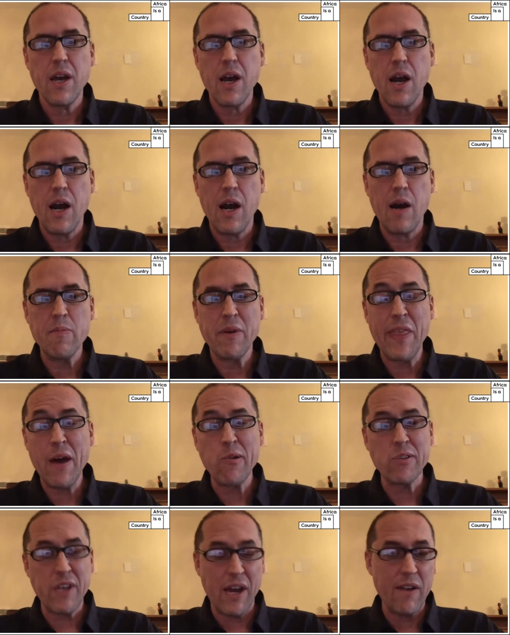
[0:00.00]
Um, and that
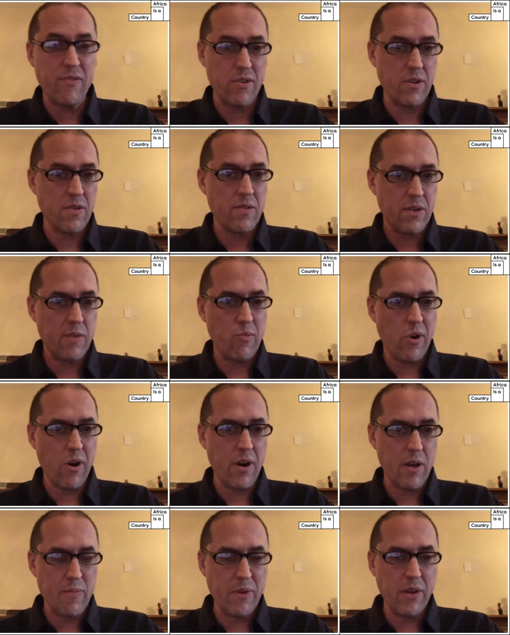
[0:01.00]
was after Compaoré
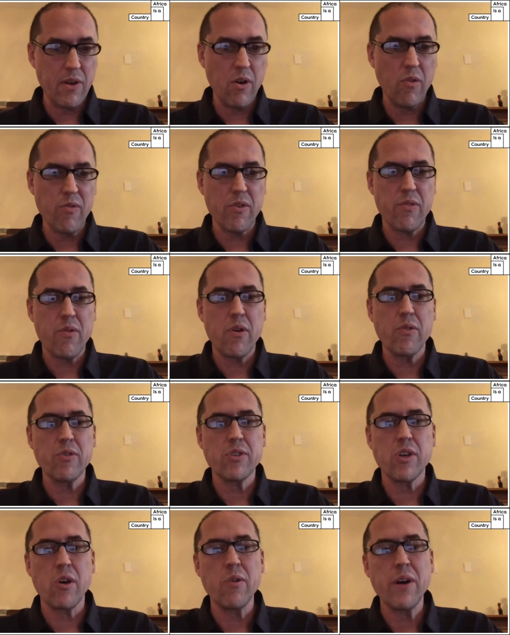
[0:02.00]
had been overthrown.
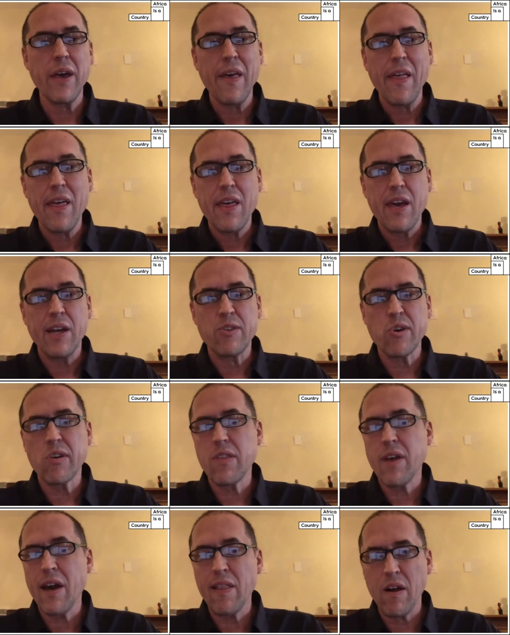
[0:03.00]
So it took
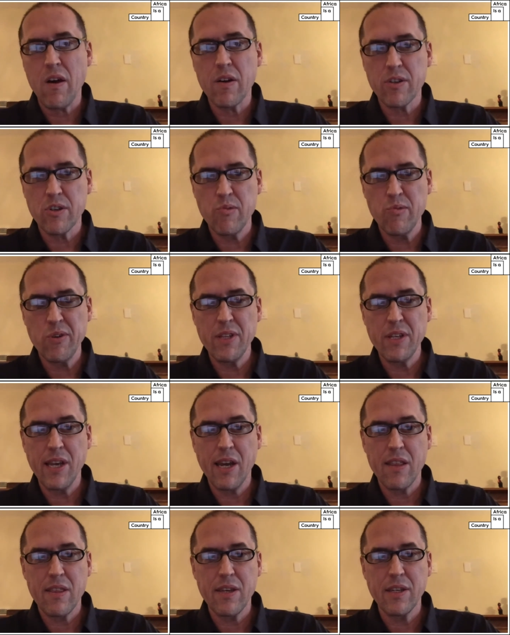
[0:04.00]
that long to really
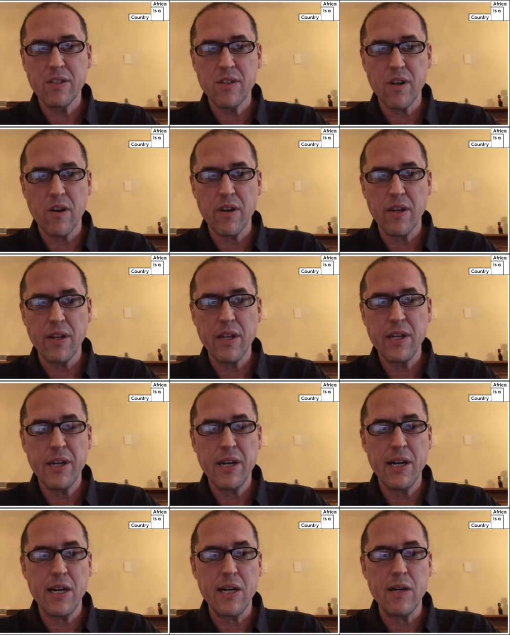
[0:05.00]
get things started.
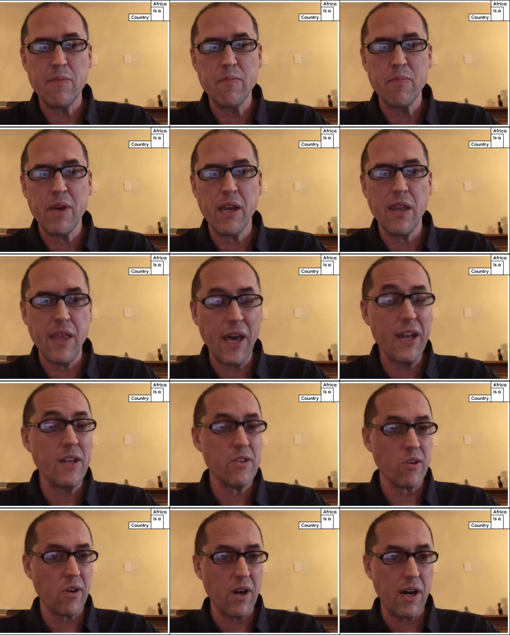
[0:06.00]
Um, and then it
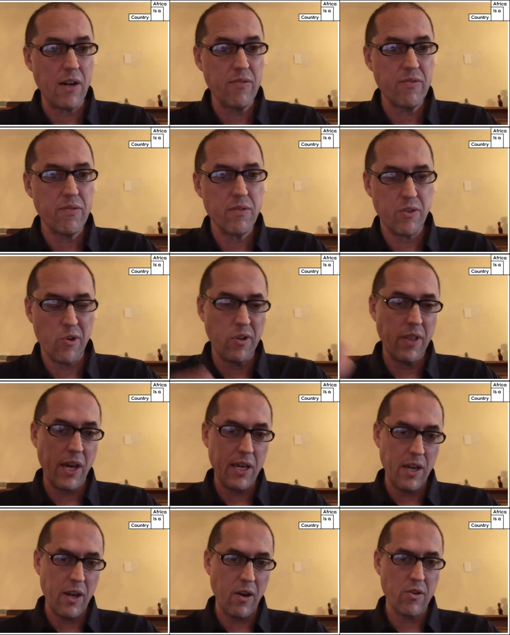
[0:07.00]
took off during that
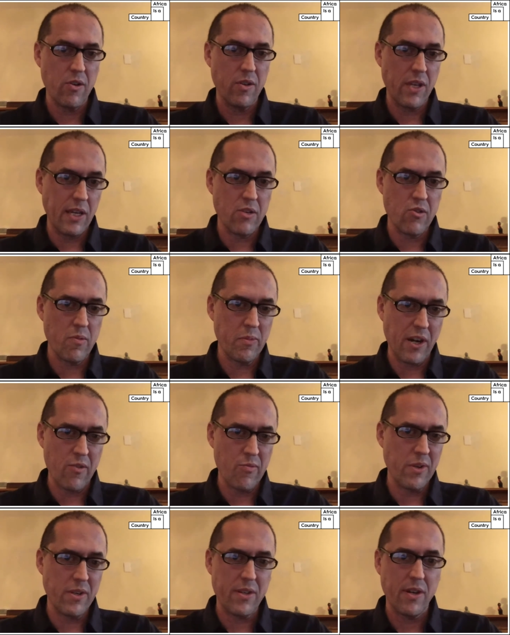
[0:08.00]
year, during the interim
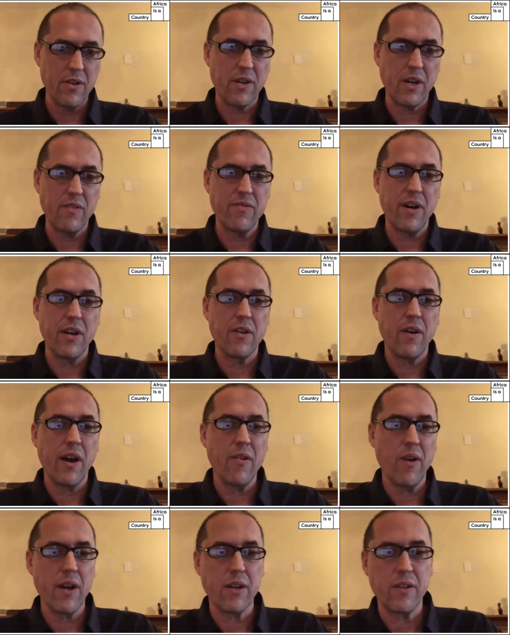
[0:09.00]
government under Kafando,
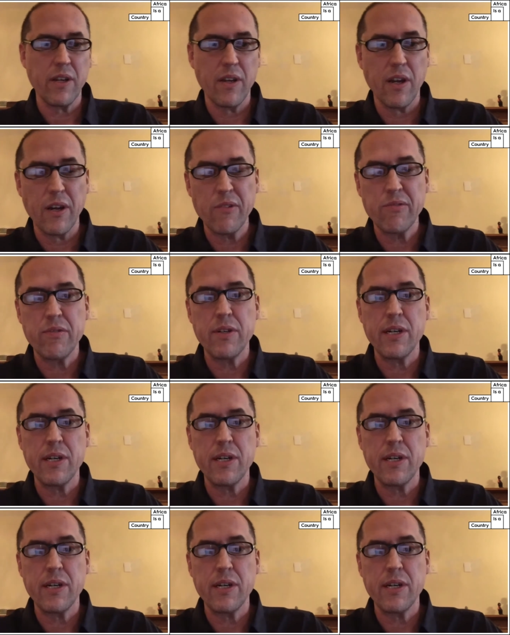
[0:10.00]
ironically enough.